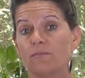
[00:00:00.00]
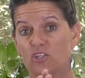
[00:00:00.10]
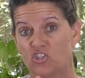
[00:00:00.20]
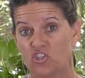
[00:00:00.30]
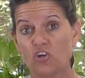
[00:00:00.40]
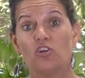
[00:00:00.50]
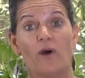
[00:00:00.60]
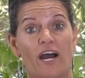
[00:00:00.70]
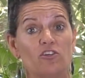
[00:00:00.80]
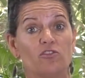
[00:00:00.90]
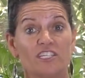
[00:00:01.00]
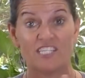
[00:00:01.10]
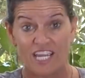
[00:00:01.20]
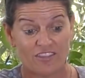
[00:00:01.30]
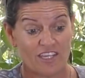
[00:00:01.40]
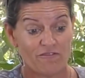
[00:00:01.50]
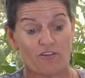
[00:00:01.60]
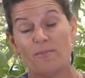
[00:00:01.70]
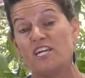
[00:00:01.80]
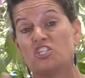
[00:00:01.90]
I'm going to show you how you take the
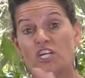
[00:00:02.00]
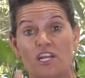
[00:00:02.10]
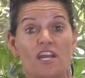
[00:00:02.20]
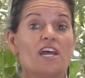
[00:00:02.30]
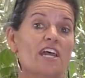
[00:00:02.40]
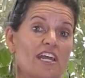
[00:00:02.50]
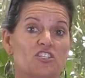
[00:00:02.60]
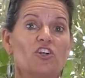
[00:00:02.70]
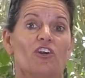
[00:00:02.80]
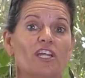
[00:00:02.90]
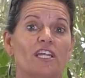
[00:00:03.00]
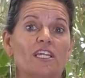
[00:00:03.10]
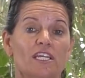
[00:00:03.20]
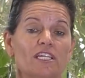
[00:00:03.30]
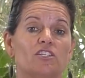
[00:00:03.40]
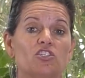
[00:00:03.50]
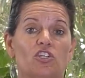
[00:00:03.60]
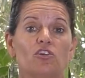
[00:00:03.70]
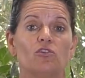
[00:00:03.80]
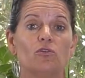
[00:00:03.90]
information and turn it
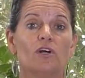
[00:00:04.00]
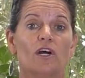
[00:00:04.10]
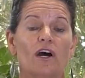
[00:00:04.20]
into